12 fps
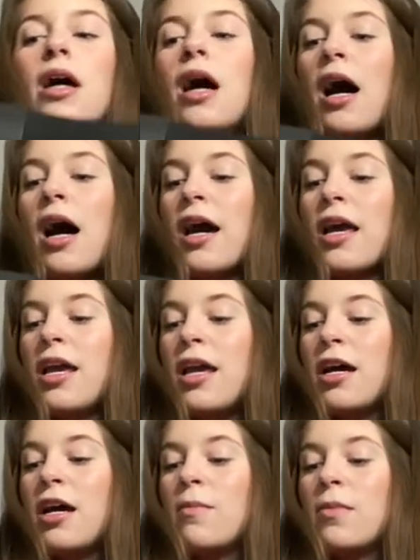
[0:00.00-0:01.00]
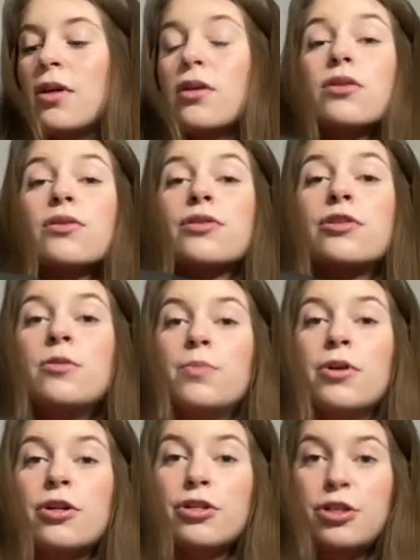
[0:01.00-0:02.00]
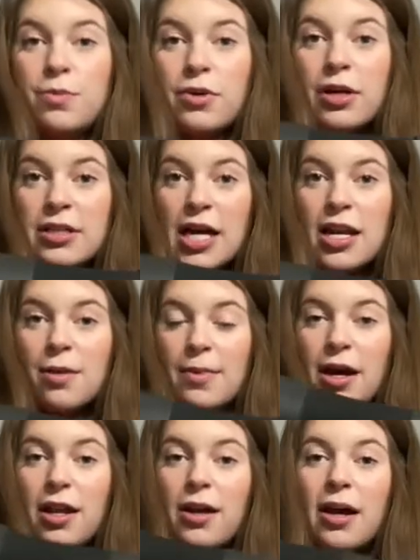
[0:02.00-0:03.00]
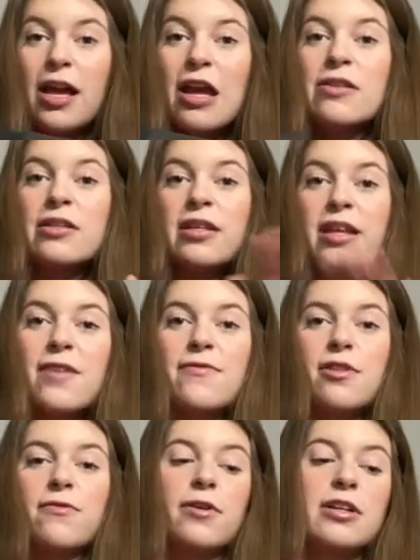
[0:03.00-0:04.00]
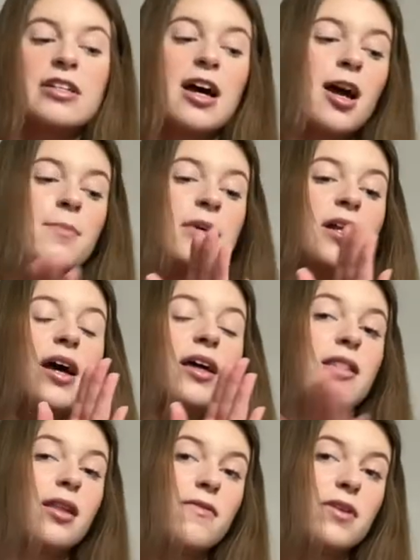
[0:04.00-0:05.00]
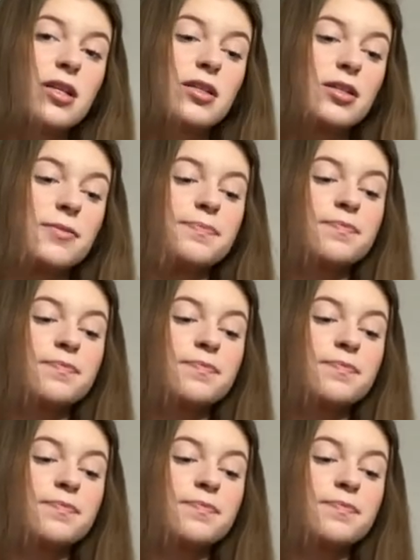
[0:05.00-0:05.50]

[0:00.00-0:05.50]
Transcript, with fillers: I am super duper excited about it. I use it today for the first time and I love it.